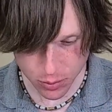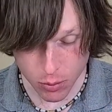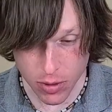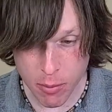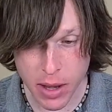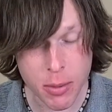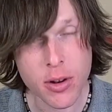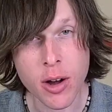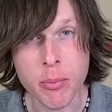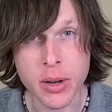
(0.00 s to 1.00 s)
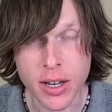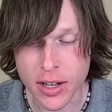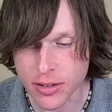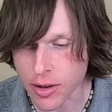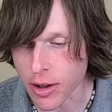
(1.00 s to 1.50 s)
Maybe not beat his
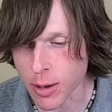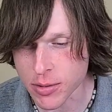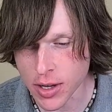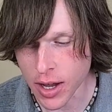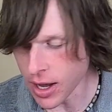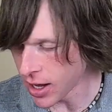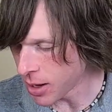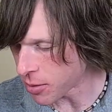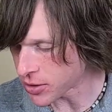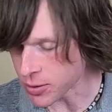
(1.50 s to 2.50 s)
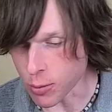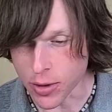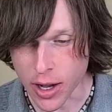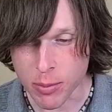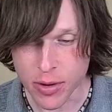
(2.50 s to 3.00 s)
times, but just one I'd
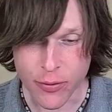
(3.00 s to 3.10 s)
be